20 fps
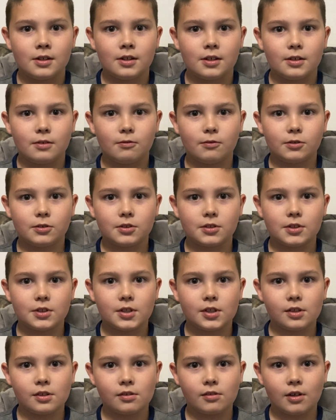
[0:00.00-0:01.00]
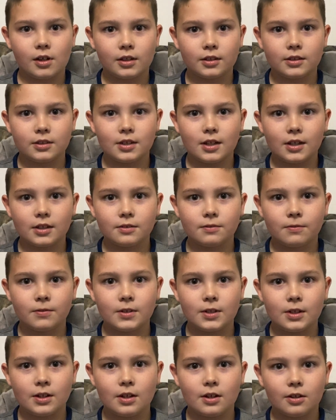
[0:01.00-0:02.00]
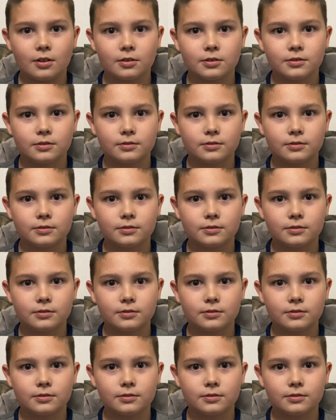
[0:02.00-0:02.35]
and we'll see you on the next video.